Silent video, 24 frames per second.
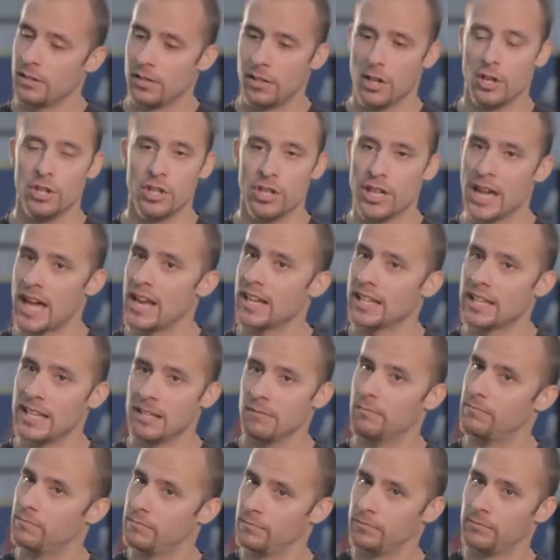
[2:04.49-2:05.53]
you got to
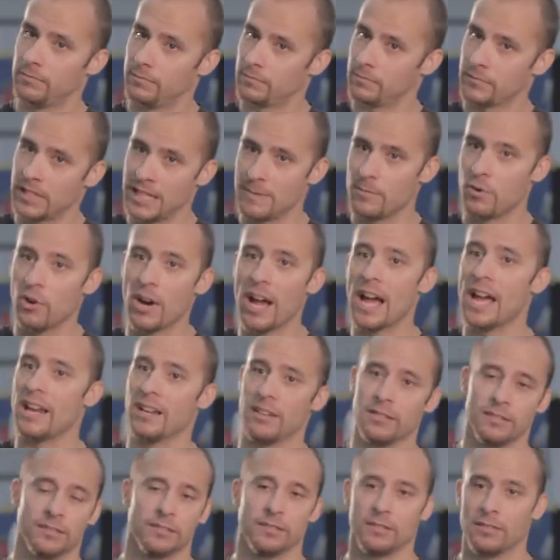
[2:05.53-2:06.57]
keep
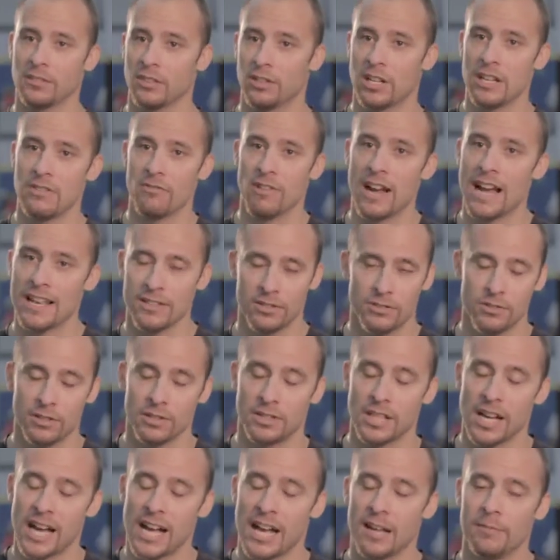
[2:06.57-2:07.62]
grinding and you keep rising to
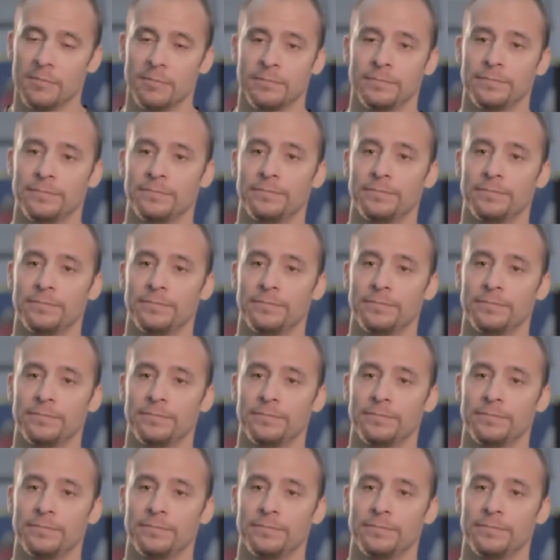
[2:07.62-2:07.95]
the top.